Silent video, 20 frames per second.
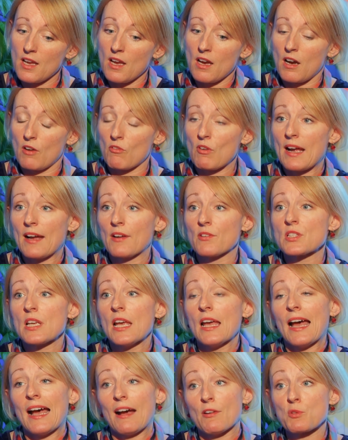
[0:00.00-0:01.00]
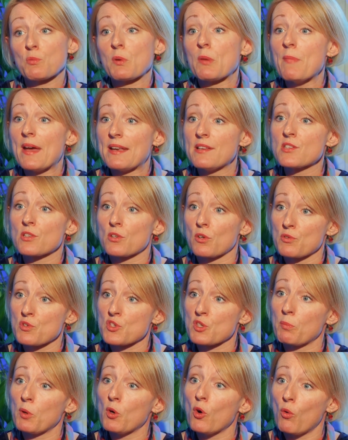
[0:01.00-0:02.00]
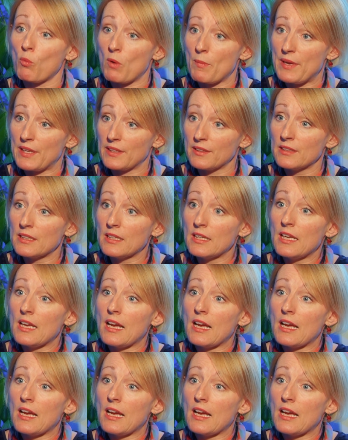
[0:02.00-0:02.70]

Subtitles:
around how do we mentor and support women,